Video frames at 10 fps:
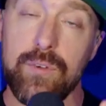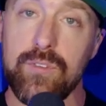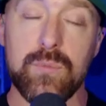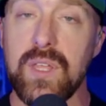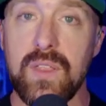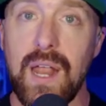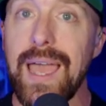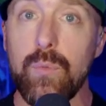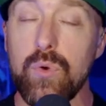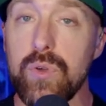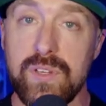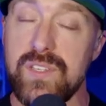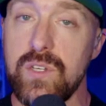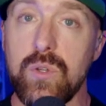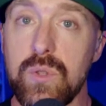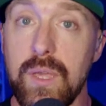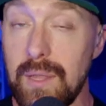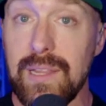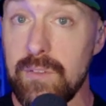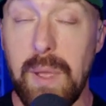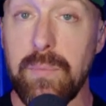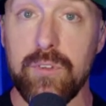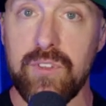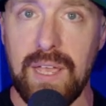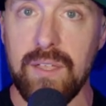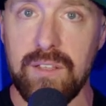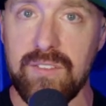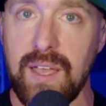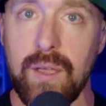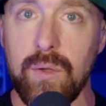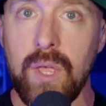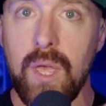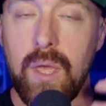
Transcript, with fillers: are something that I will continually, at least my personality style,